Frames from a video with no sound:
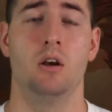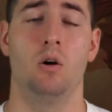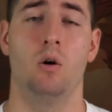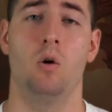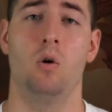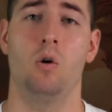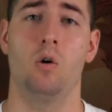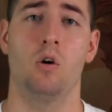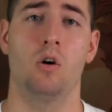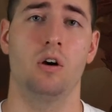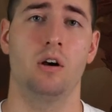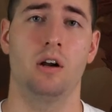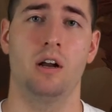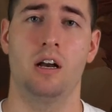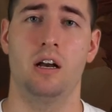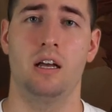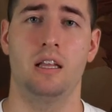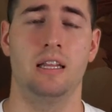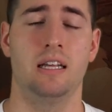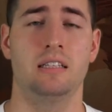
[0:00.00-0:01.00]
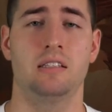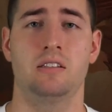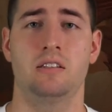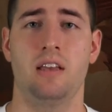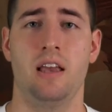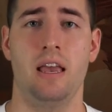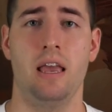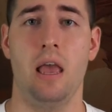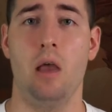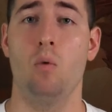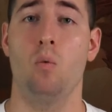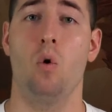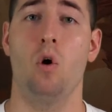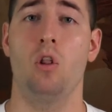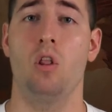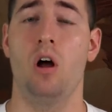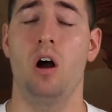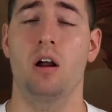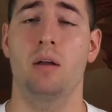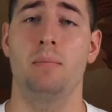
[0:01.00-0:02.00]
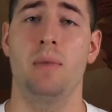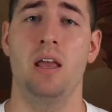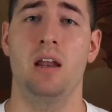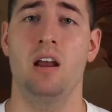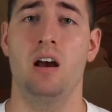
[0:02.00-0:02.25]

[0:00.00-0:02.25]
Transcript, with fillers: Or uh, let's say a warlock may